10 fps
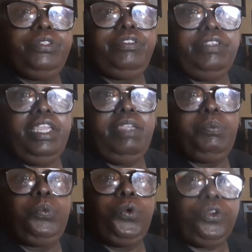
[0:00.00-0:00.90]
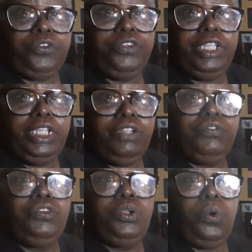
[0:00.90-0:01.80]
same watering
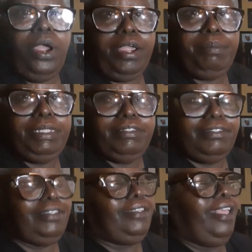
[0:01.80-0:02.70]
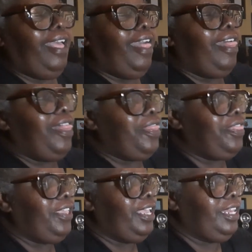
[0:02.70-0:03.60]
requirements,
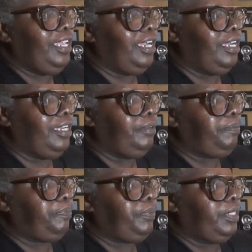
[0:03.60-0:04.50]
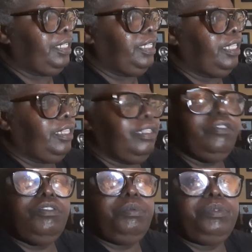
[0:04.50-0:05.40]
then
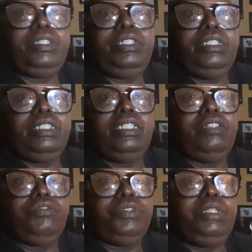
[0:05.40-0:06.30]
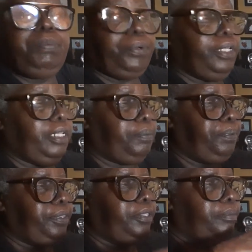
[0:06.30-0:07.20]
then it's really pretty to
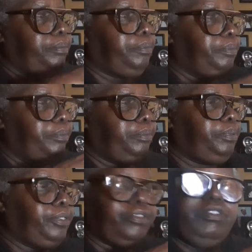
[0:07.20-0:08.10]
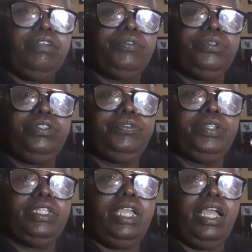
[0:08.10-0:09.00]
put several
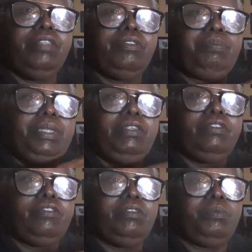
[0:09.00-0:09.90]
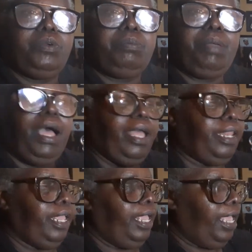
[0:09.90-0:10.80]
different kinds of pieces in one pot,
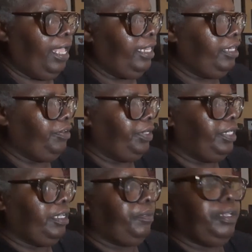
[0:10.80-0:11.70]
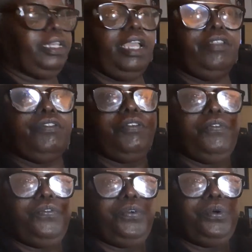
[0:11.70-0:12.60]
and then you end up with a nice,
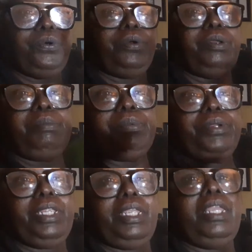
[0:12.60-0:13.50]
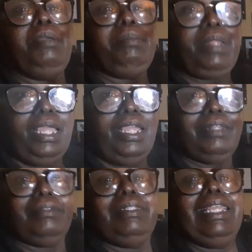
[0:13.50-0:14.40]
full, pretty plant.
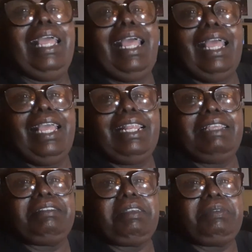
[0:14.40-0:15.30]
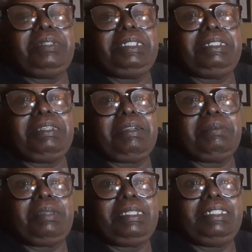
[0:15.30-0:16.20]
And that's all I wanted to talk
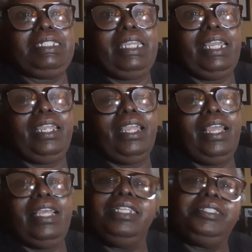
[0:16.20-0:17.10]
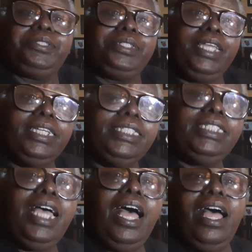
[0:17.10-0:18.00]
about today. Till next
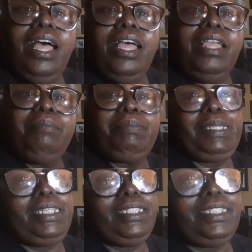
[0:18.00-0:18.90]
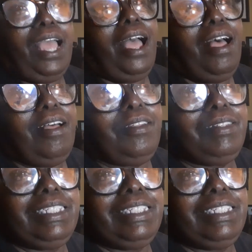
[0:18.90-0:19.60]
time, peace out.